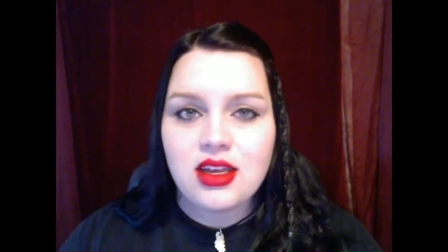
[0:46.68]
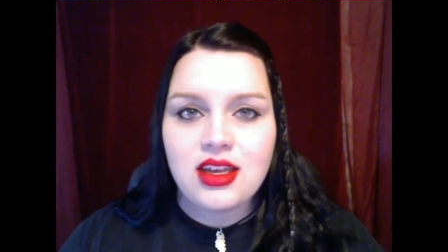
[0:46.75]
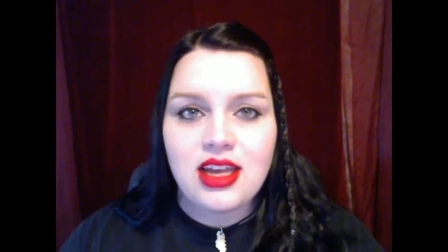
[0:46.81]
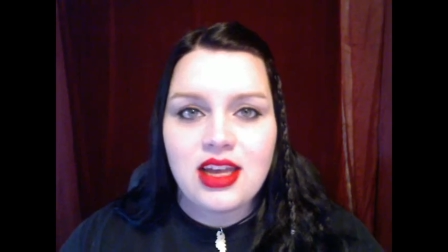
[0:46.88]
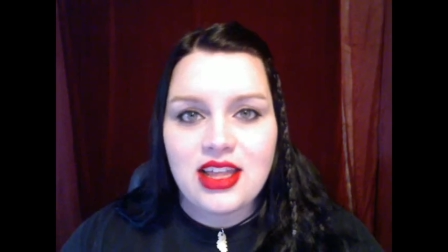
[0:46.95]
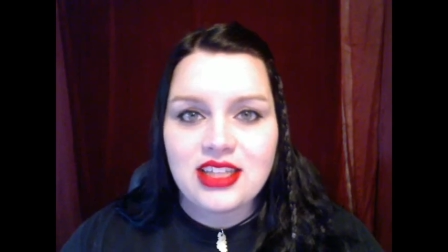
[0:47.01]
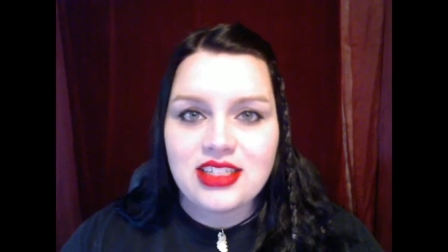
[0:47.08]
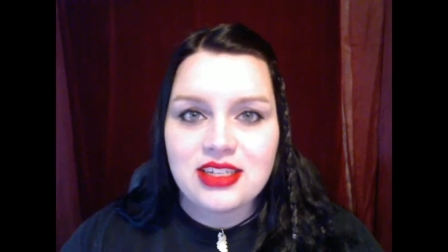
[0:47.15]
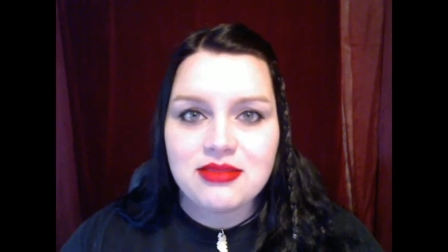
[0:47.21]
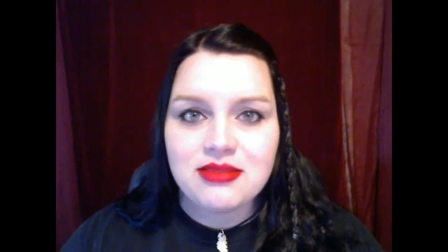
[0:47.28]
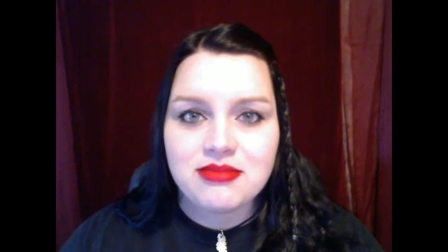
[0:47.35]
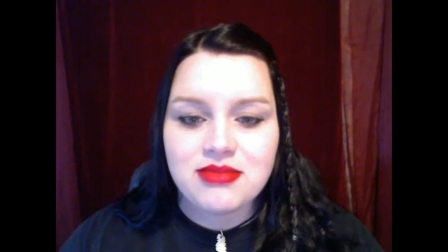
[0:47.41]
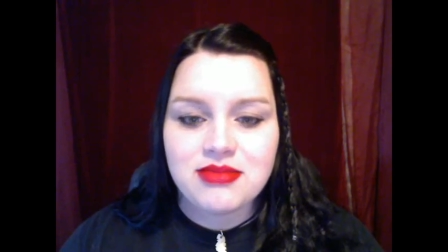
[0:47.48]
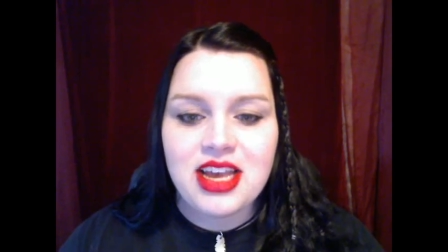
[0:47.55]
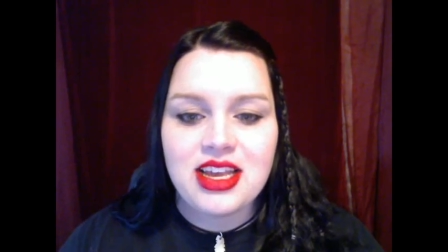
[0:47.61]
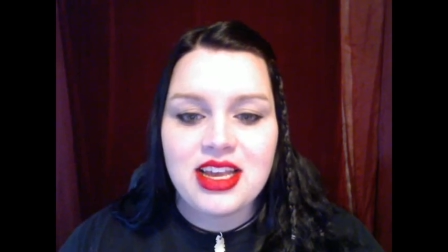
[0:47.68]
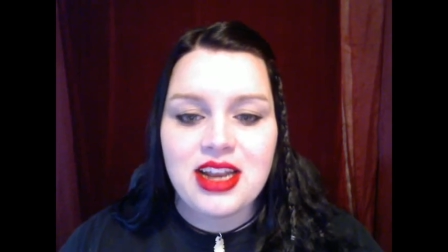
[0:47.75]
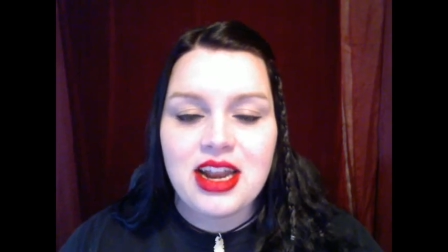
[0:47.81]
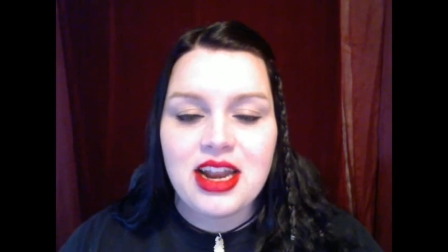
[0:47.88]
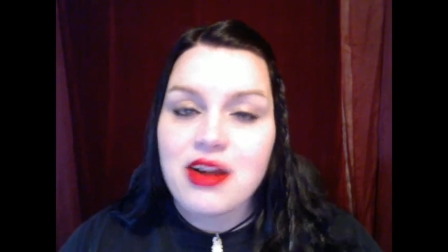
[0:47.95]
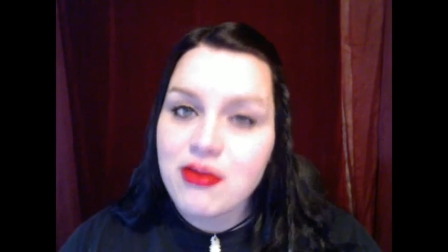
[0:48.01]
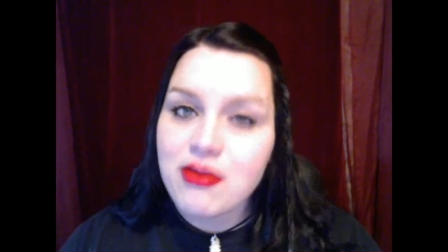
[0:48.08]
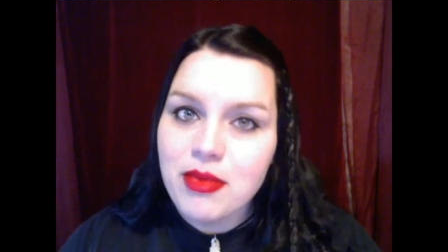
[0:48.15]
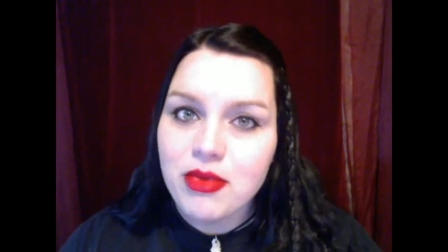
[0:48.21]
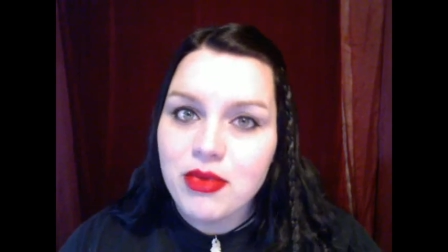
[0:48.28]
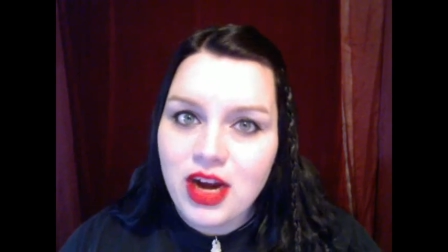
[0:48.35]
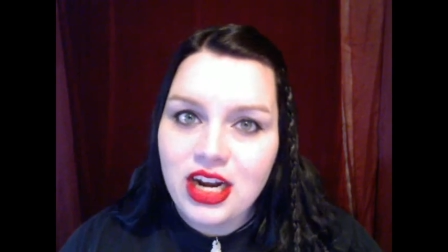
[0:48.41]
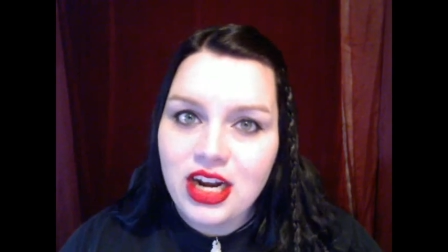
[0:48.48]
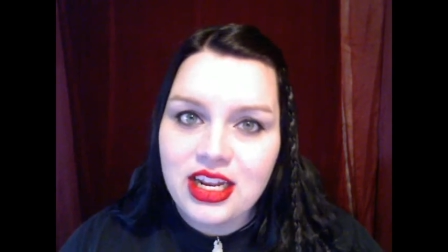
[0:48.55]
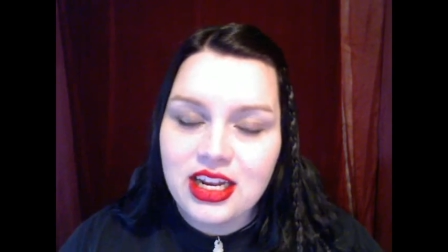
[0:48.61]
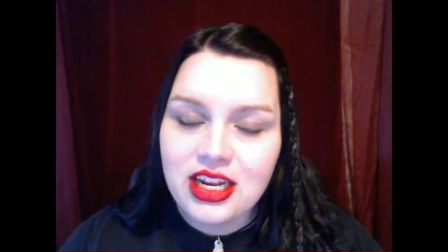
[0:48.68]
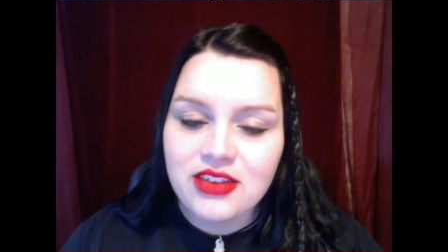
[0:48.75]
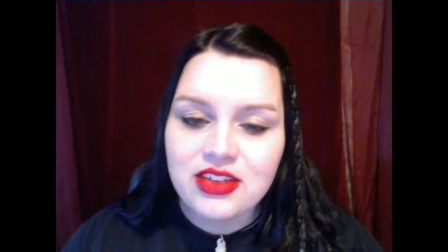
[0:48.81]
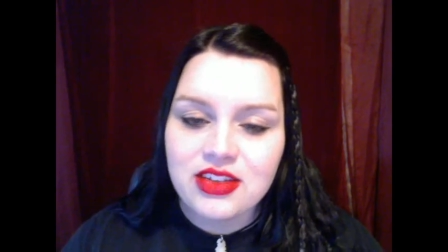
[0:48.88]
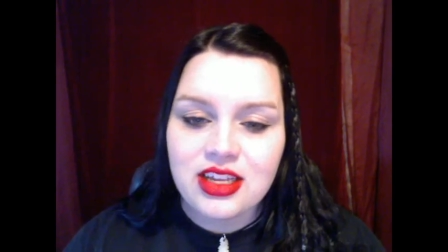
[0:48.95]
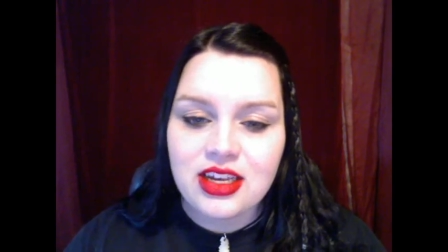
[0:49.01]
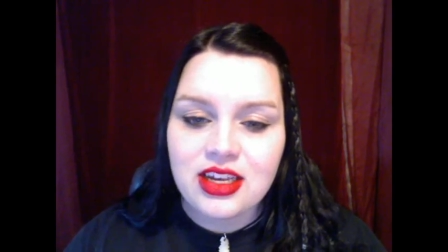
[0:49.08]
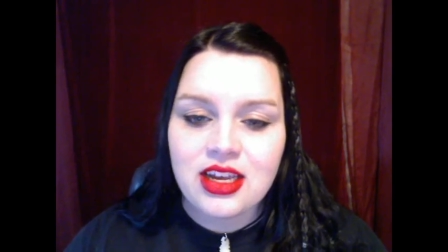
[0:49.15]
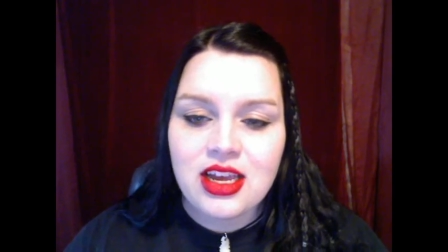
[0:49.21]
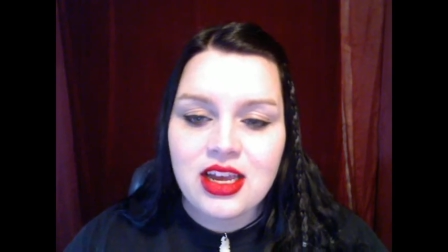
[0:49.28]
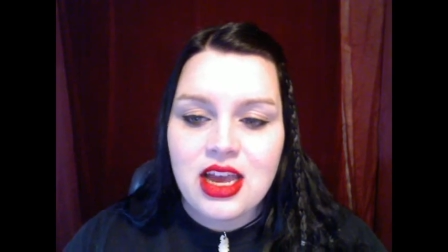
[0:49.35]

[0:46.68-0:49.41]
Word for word: and that's it. And I remember writing it and everything.